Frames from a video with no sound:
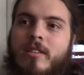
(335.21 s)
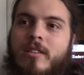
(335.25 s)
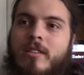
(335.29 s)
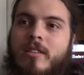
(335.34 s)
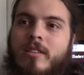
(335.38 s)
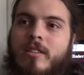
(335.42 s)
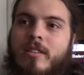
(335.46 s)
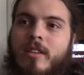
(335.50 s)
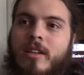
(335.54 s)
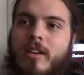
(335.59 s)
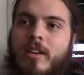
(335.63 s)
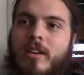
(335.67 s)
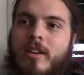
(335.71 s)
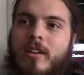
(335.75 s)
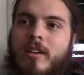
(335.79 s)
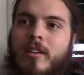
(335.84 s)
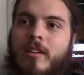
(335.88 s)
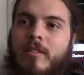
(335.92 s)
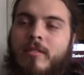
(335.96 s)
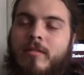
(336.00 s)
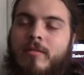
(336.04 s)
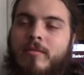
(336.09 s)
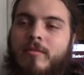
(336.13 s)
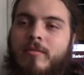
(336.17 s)
it's
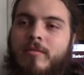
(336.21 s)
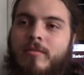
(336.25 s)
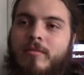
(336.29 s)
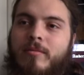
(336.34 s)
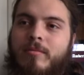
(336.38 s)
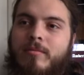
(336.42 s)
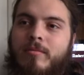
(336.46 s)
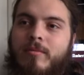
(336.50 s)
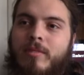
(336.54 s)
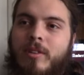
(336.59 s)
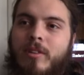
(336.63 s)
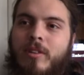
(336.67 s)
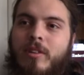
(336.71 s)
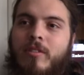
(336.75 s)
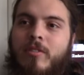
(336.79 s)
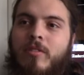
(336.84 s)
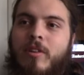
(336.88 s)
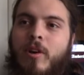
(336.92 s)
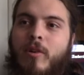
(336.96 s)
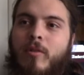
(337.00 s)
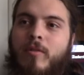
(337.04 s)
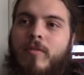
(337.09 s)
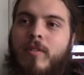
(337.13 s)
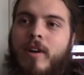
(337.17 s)
really
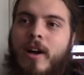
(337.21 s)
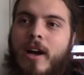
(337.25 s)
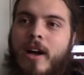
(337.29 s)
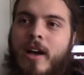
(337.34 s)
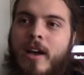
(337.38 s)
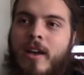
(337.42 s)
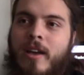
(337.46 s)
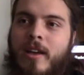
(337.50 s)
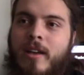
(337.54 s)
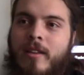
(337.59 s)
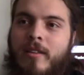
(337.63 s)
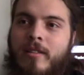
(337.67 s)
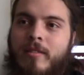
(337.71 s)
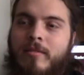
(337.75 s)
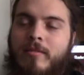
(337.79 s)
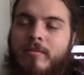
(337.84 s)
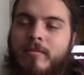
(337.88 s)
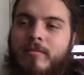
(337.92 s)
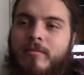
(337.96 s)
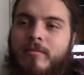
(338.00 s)
lo-fi